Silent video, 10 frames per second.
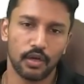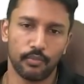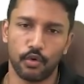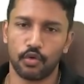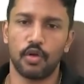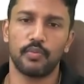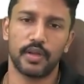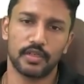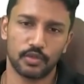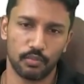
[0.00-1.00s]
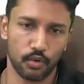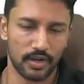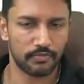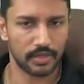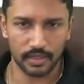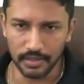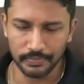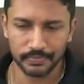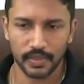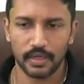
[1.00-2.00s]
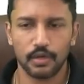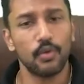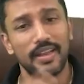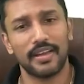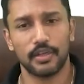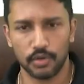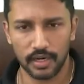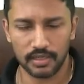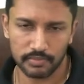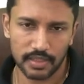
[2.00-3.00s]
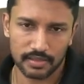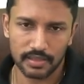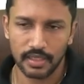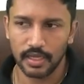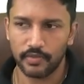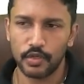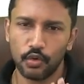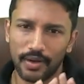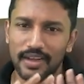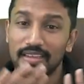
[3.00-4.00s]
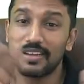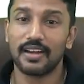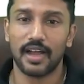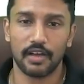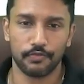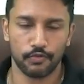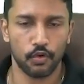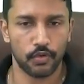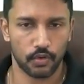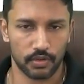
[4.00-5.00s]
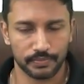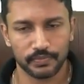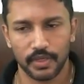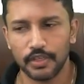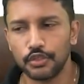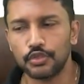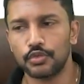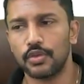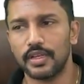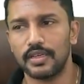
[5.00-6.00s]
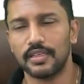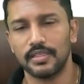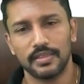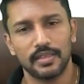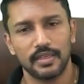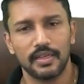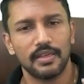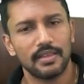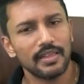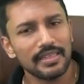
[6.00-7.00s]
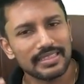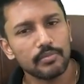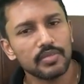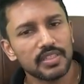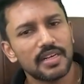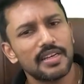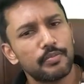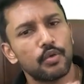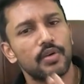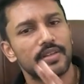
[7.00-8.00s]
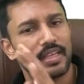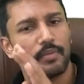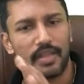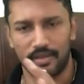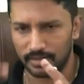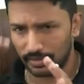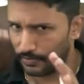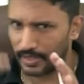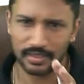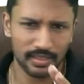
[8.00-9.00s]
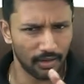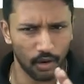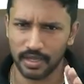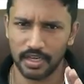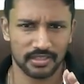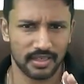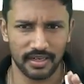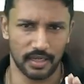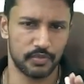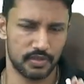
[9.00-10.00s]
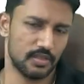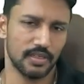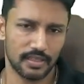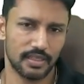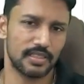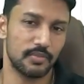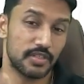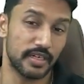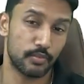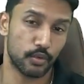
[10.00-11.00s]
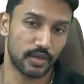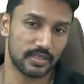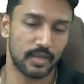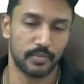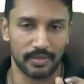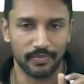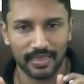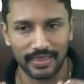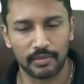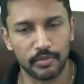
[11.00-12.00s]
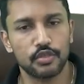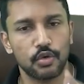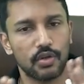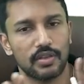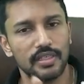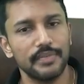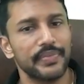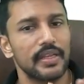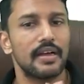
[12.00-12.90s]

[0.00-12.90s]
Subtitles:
more complex or more difficult. Don't take it to heart, but when you look at the graph overall, it should show that there is some steady progress happening. With occasional dips, there is some steady progress happening. That means you're on the